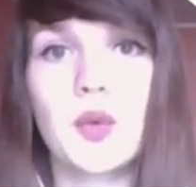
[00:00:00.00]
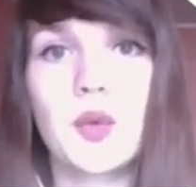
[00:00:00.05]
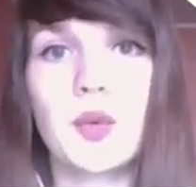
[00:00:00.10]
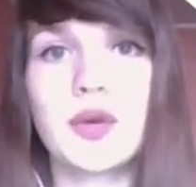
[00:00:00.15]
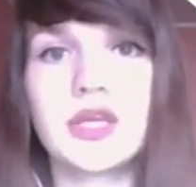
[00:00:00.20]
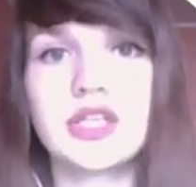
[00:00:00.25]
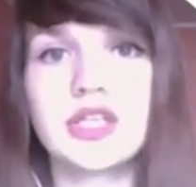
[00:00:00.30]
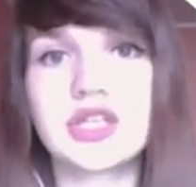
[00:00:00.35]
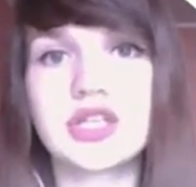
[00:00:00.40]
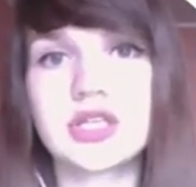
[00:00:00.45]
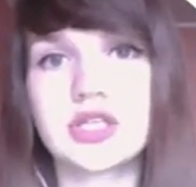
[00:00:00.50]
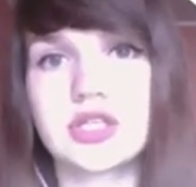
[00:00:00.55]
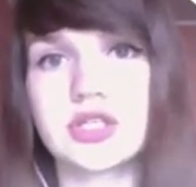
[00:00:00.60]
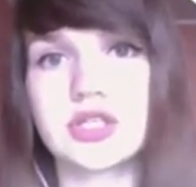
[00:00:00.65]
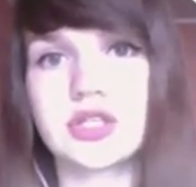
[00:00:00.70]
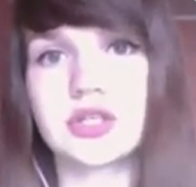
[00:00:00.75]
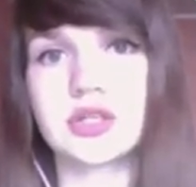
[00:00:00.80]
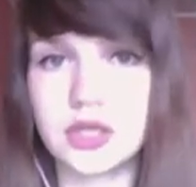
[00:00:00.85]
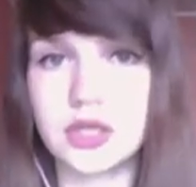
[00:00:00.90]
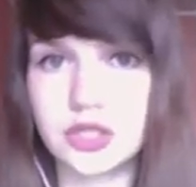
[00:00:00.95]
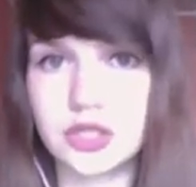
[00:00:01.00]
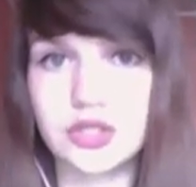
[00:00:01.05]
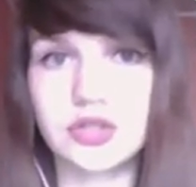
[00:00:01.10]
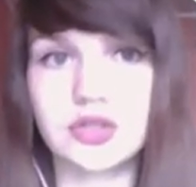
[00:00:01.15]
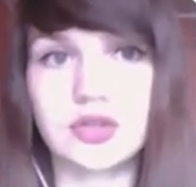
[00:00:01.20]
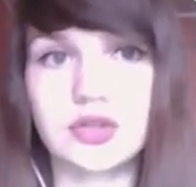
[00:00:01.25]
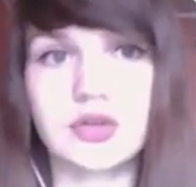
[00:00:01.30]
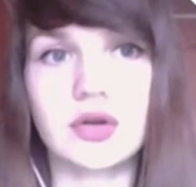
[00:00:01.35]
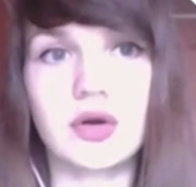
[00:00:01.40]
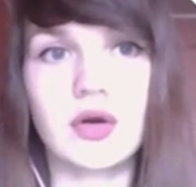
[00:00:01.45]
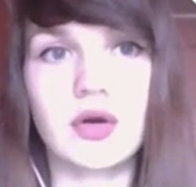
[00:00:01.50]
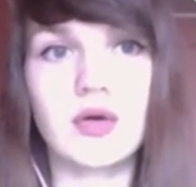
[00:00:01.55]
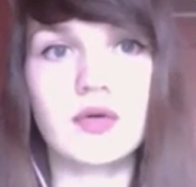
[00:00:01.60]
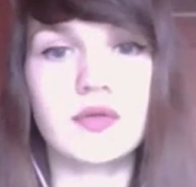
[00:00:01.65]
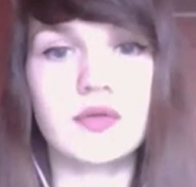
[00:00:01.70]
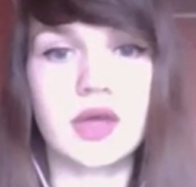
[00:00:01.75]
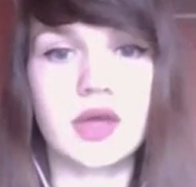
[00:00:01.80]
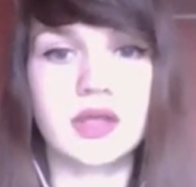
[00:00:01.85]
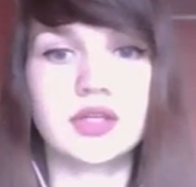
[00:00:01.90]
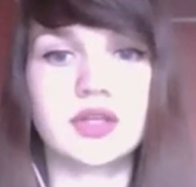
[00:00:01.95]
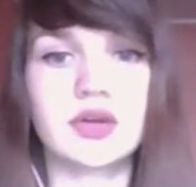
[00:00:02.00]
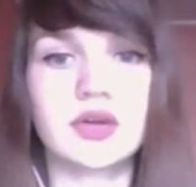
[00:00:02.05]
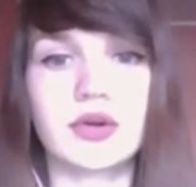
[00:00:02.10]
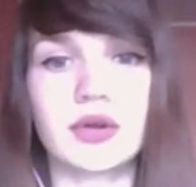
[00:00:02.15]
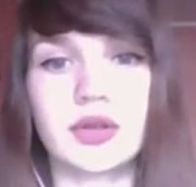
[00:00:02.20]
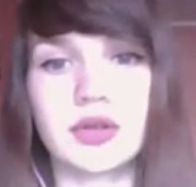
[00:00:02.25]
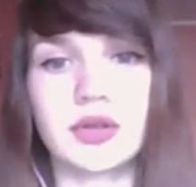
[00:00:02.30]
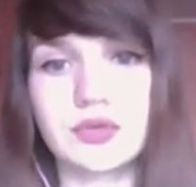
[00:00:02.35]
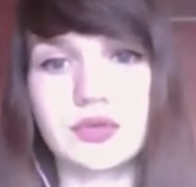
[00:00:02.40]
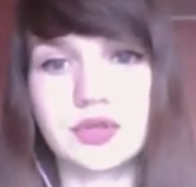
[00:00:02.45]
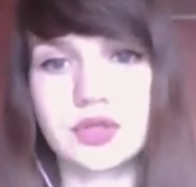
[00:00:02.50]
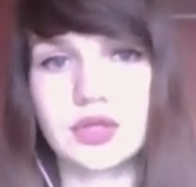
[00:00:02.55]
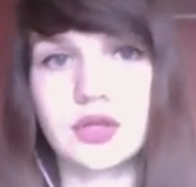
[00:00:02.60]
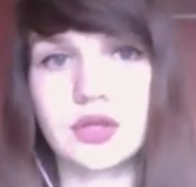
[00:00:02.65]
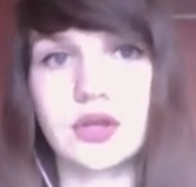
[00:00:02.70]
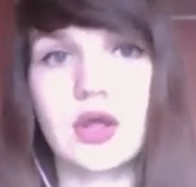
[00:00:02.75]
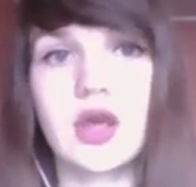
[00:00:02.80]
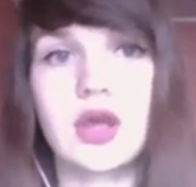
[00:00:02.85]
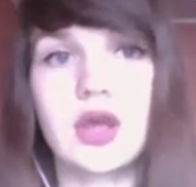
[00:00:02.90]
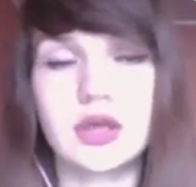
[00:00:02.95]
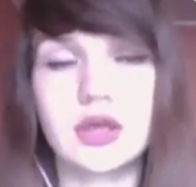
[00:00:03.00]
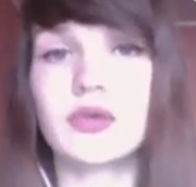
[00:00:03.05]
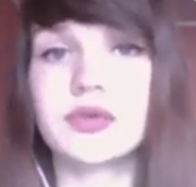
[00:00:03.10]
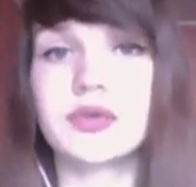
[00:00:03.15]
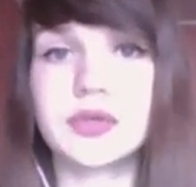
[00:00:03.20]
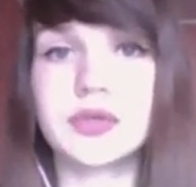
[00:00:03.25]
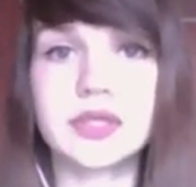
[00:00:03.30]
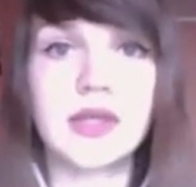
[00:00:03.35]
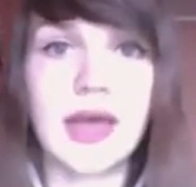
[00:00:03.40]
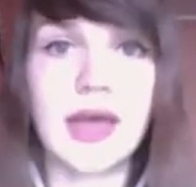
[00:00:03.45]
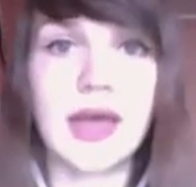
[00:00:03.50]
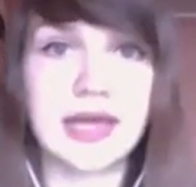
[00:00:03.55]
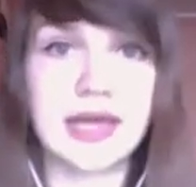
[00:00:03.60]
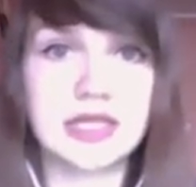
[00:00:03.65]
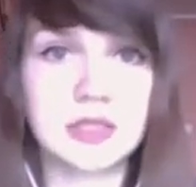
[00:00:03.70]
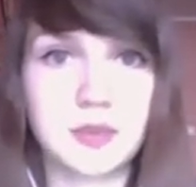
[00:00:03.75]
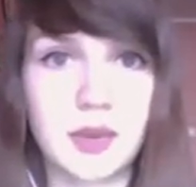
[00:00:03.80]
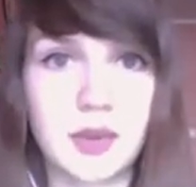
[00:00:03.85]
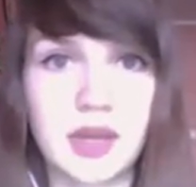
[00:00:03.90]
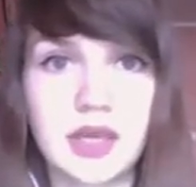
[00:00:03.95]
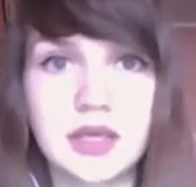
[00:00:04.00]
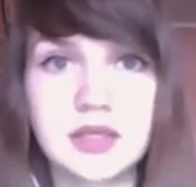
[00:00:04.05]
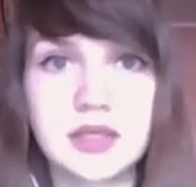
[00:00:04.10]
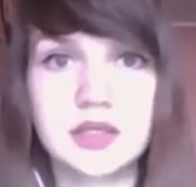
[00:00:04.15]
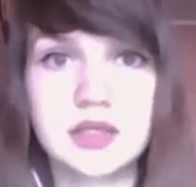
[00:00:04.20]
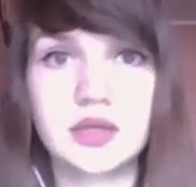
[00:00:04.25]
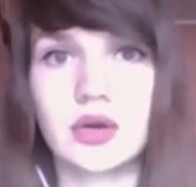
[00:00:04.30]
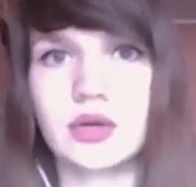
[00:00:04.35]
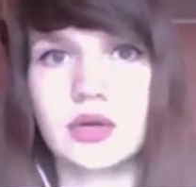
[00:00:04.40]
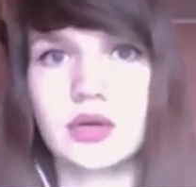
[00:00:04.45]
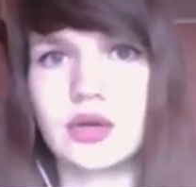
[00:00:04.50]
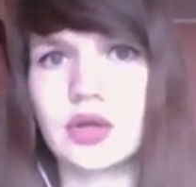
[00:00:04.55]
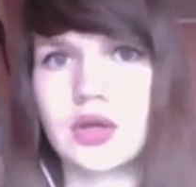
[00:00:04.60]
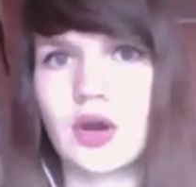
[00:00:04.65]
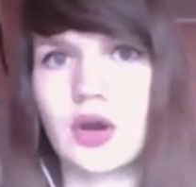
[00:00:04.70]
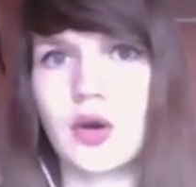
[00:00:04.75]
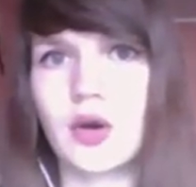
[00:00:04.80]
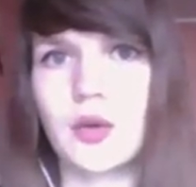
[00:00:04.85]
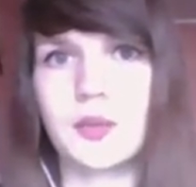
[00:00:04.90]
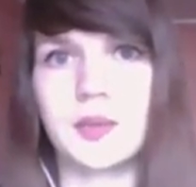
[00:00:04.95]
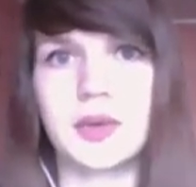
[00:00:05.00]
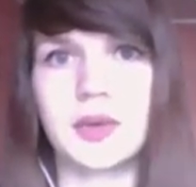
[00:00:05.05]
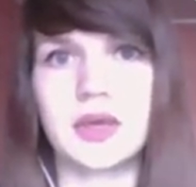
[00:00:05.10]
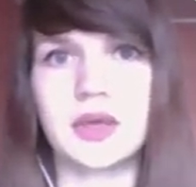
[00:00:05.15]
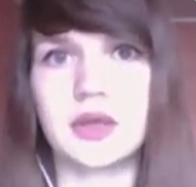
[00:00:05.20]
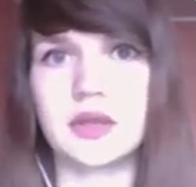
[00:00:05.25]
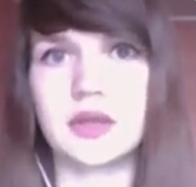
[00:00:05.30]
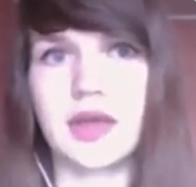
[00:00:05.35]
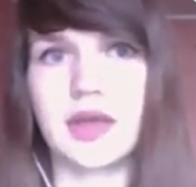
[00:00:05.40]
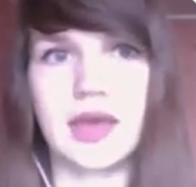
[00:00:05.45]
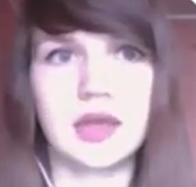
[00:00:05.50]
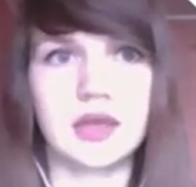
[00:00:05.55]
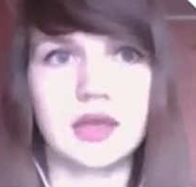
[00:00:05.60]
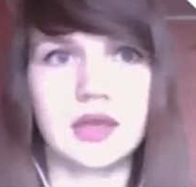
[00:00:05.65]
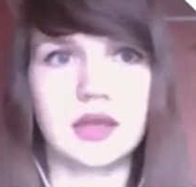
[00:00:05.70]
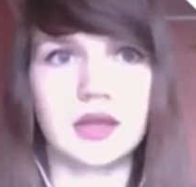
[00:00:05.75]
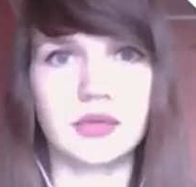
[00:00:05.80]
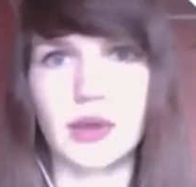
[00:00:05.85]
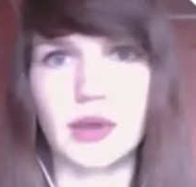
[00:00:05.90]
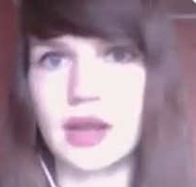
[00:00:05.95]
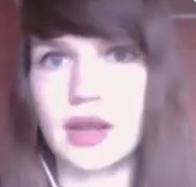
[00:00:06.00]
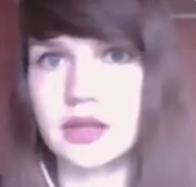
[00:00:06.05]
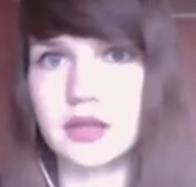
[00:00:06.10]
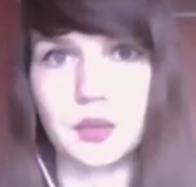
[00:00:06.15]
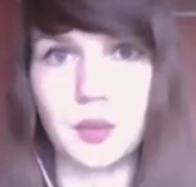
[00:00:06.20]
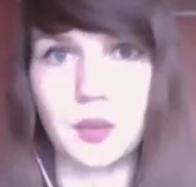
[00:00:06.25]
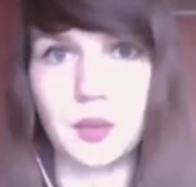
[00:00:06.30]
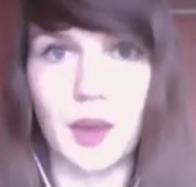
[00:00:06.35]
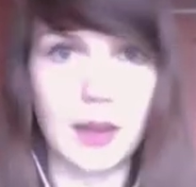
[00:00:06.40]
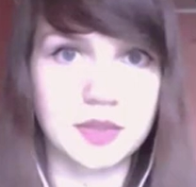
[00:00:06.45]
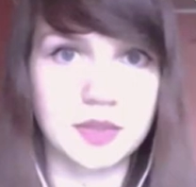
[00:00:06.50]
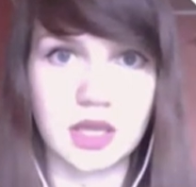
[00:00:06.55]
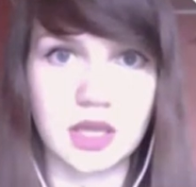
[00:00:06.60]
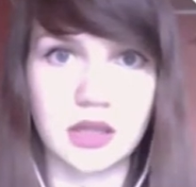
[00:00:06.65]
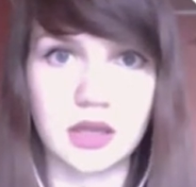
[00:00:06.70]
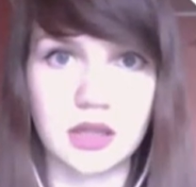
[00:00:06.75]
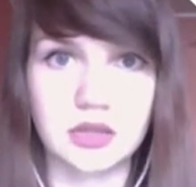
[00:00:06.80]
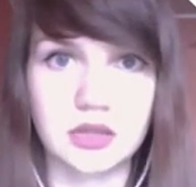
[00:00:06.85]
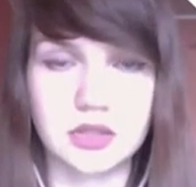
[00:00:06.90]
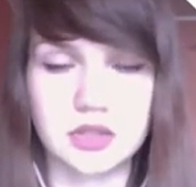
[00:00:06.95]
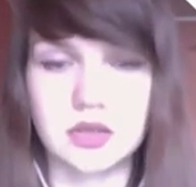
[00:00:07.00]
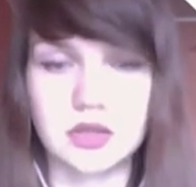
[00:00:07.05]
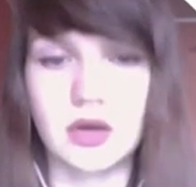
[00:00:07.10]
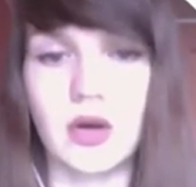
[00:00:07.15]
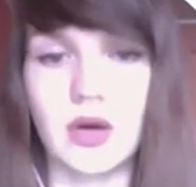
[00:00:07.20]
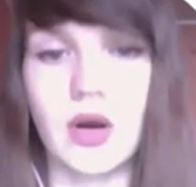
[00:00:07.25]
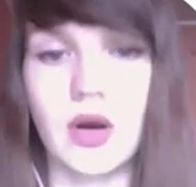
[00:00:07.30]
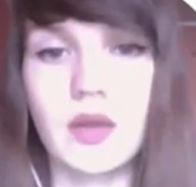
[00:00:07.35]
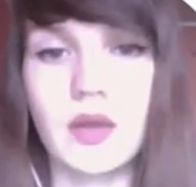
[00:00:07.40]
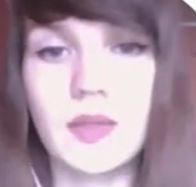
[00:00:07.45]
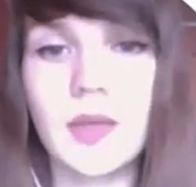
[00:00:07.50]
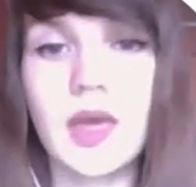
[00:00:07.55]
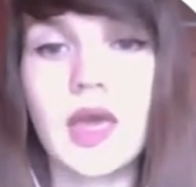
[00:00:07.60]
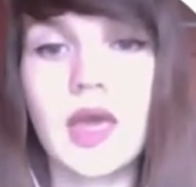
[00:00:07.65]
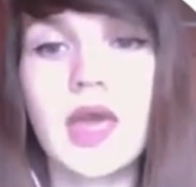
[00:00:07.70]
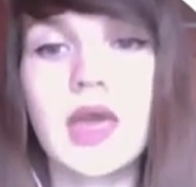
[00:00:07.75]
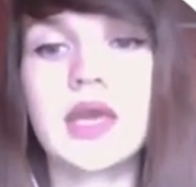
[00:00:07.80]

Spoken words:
We just need to know that you're using your real ad space. You're not copying any random website and so on.